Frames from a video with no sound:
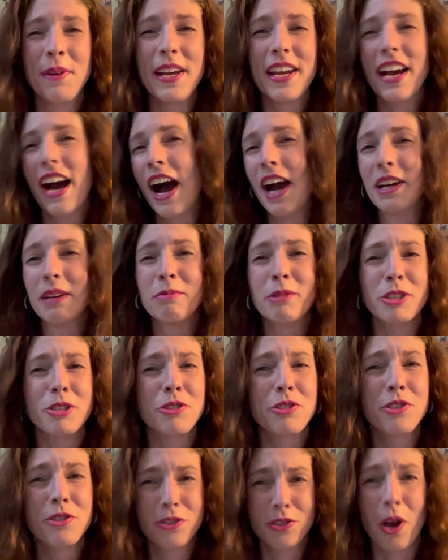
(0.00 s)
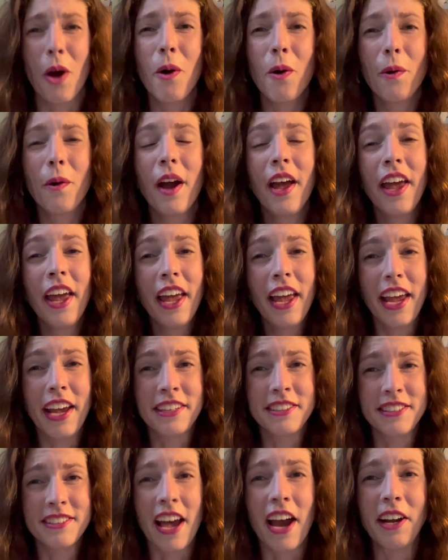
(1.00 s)
I am just so
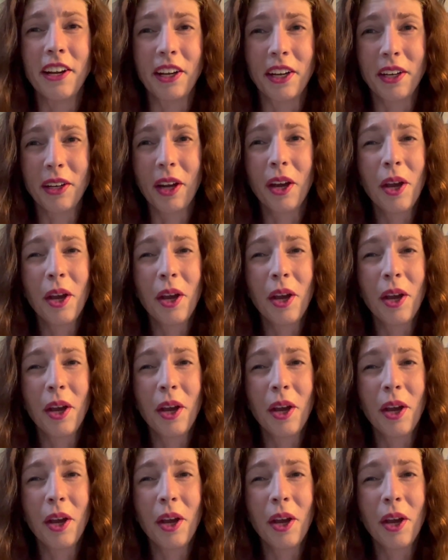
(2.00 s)
excited.